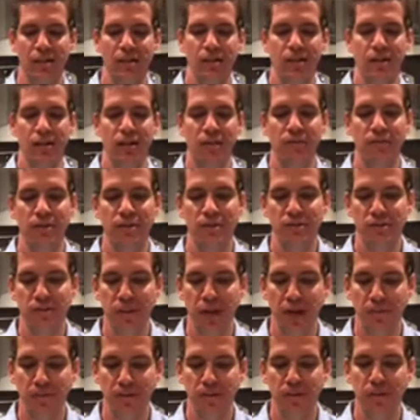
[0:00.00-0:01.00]
of this
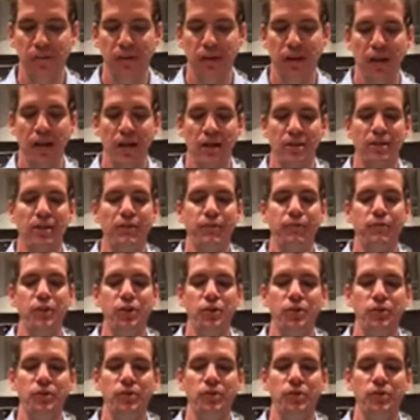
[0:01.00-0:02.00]
chapter. The
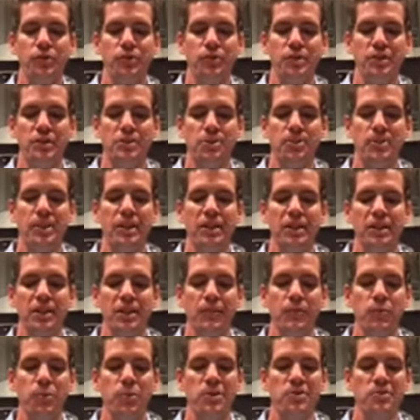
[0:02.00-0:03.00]
fear of the Lord is the beginning
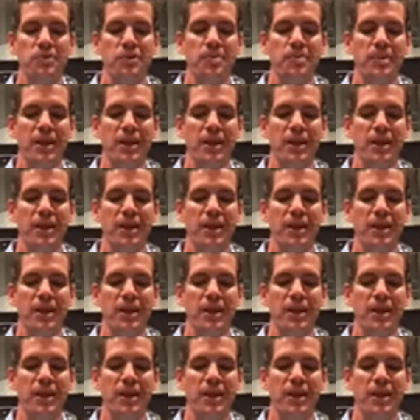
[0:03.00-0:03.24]
of wisdom,